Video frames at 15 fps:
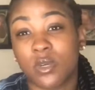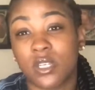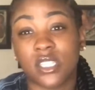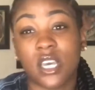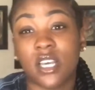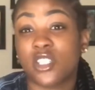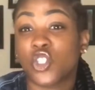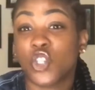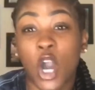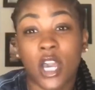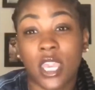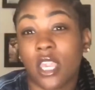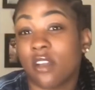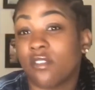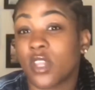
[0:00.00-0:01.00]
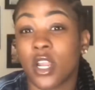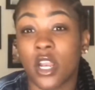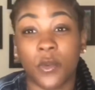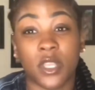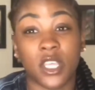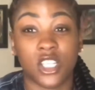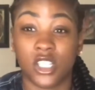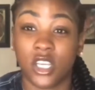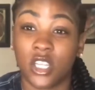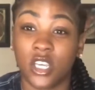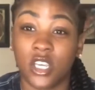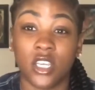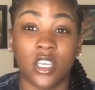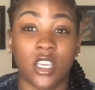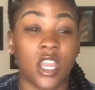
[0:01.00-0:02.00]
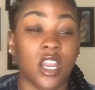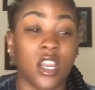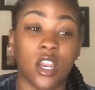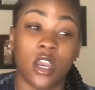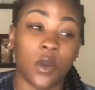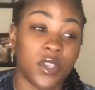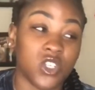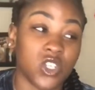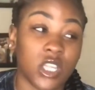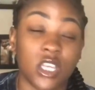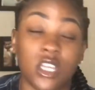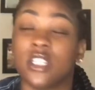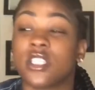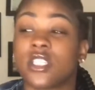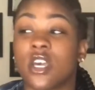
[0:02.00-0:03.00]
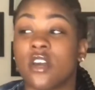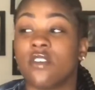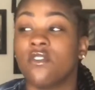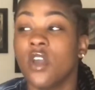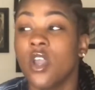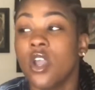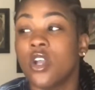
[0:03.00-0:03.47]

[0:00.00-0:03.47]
was us talking, flirting with each other, getting to know each other and stuff.